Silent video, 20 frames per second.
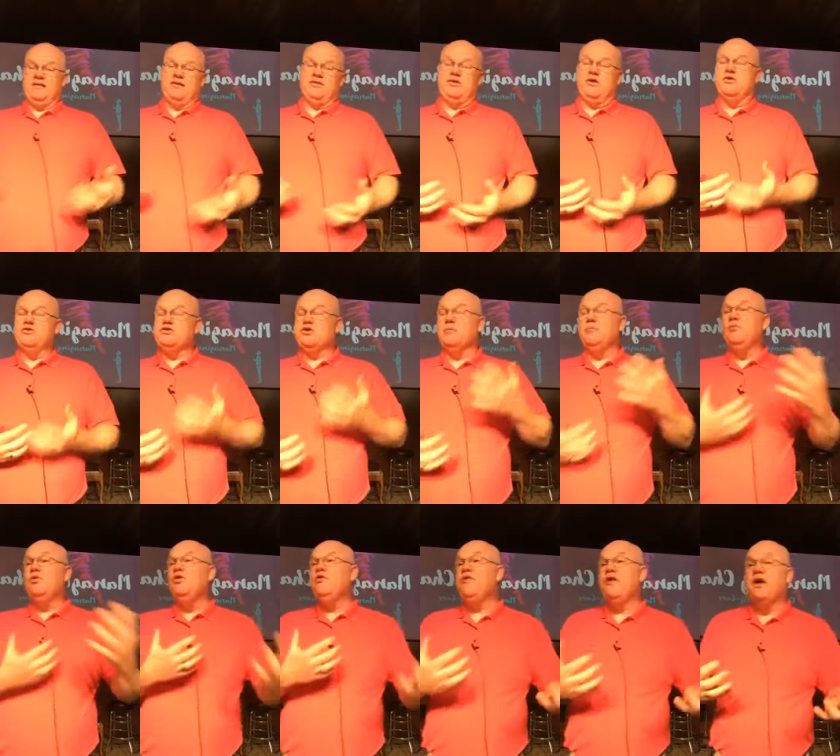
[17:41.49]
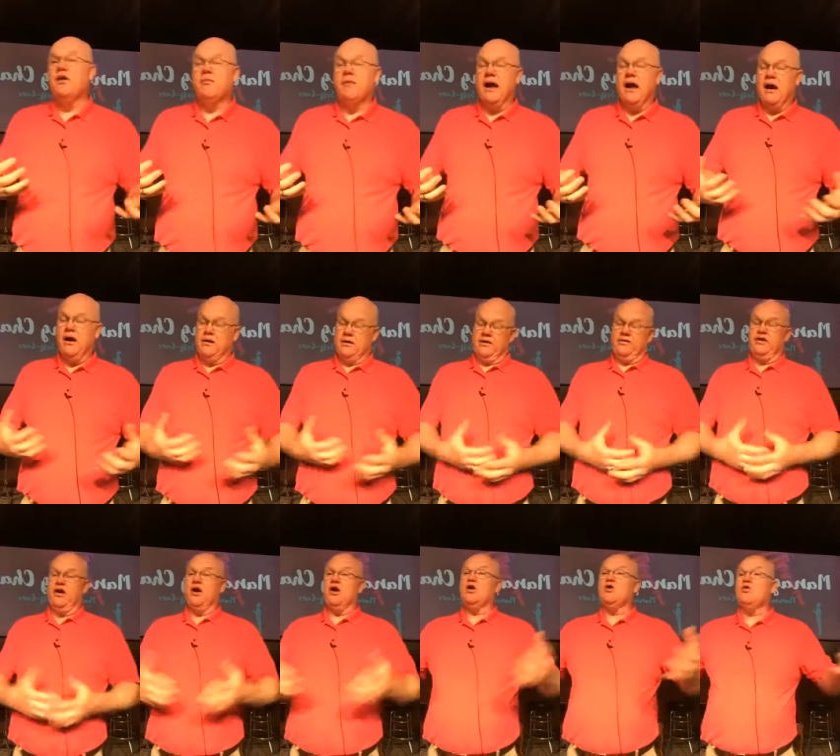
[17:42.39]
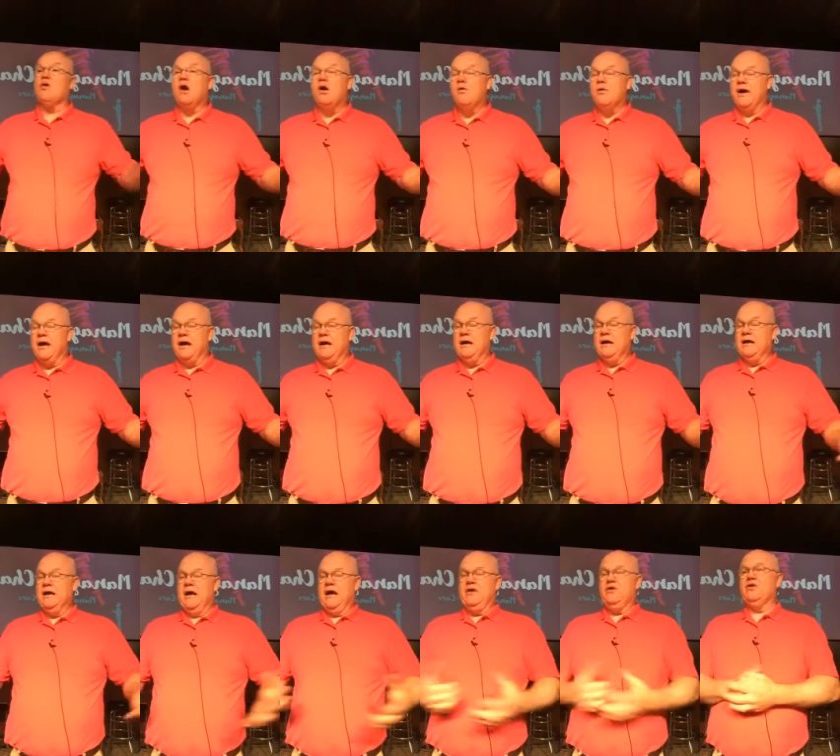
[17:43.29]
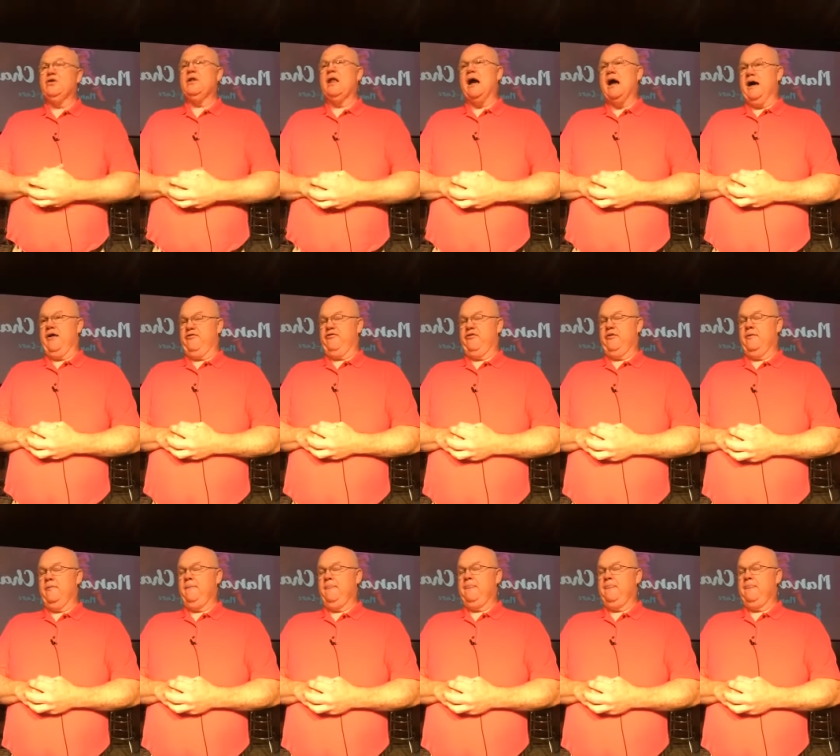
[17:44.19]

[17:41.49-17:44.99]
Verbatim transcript: that those are moving around, that they're growing in your life.